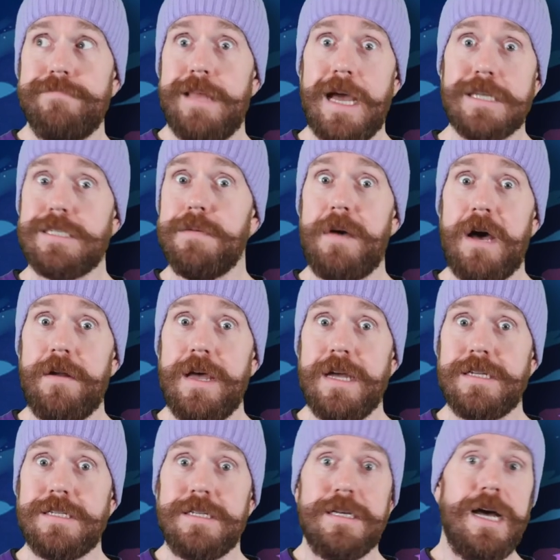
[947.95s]
that's about
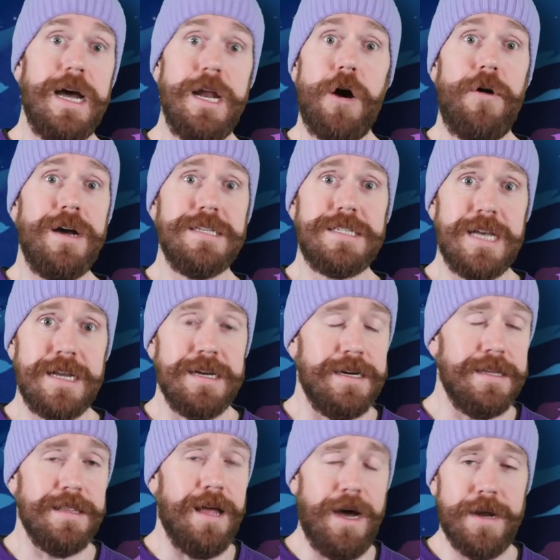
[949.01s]
it. I know I said a
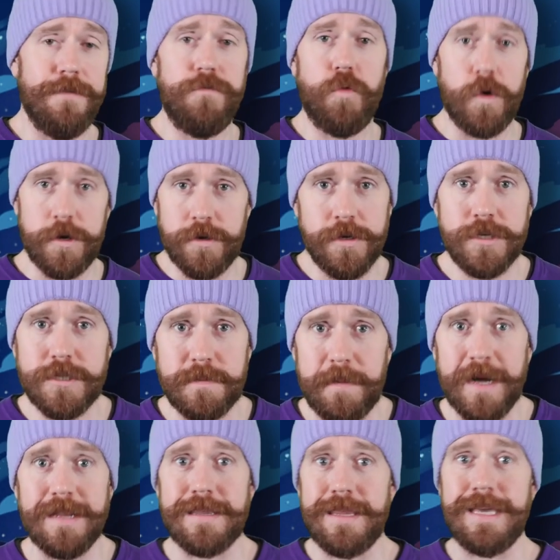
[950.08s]
lot of words,
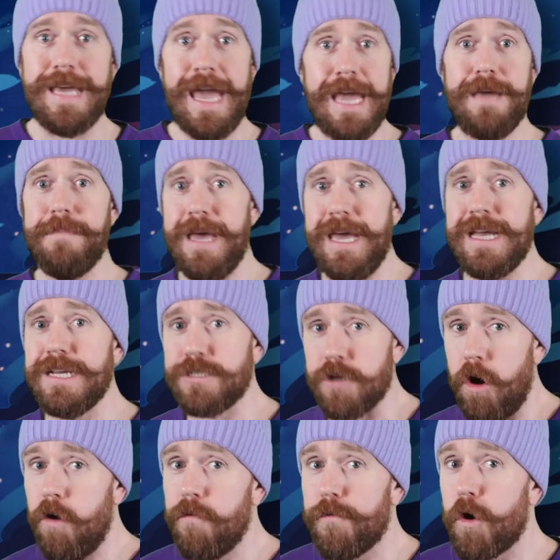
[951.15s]
but the game is
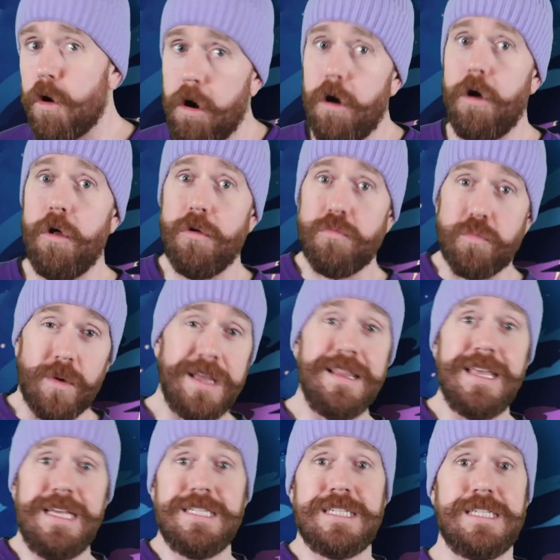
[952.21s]
overall
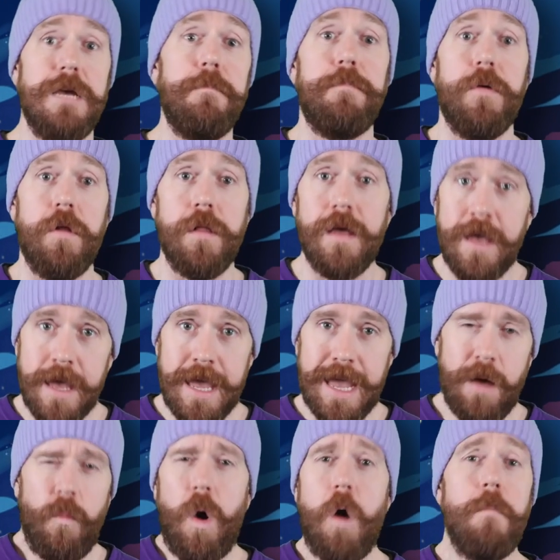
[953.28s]
really simple.
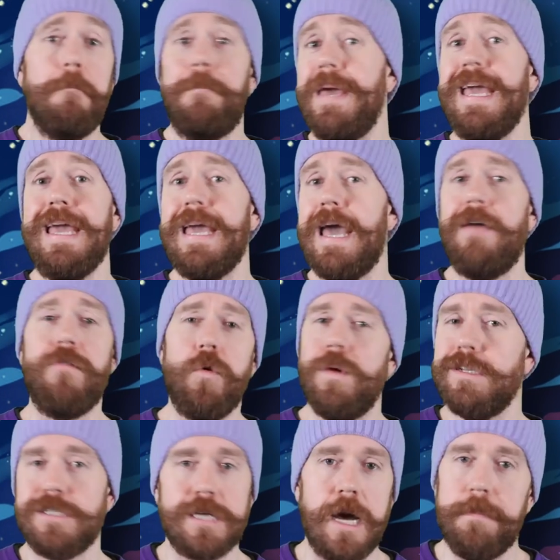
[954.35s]
It won't be
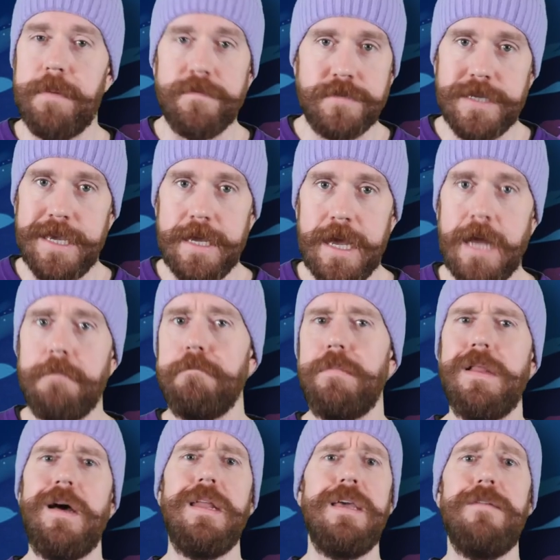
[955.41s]
everyone's cup of tea, and
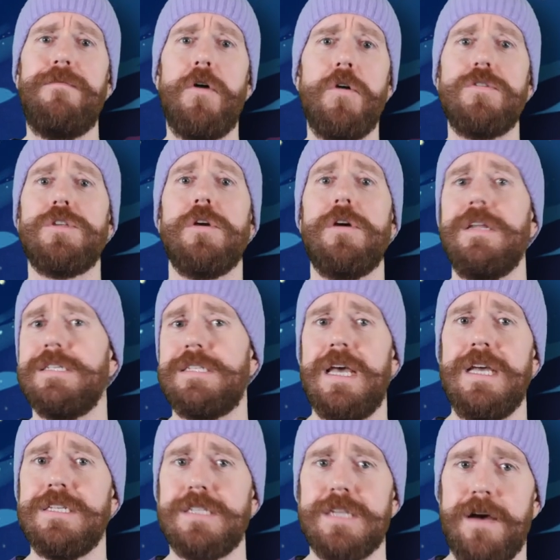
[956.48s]
plenty of folks are gonna
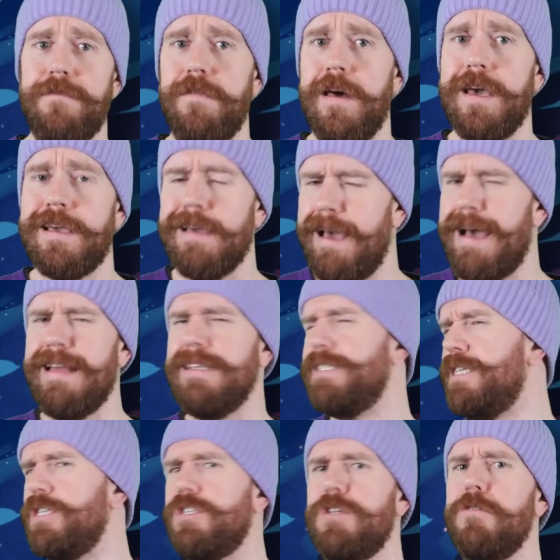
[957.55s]
say stuff like, this
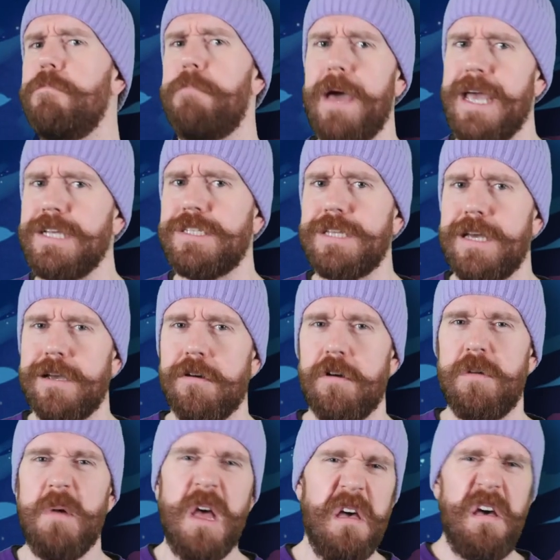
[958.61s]
is too basic,
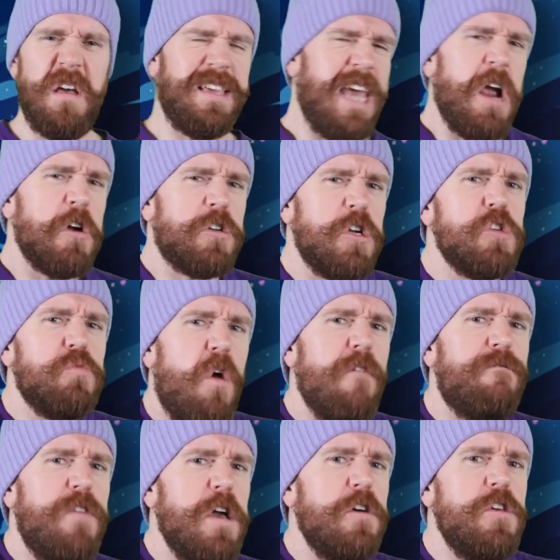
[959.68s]
or characters won't feel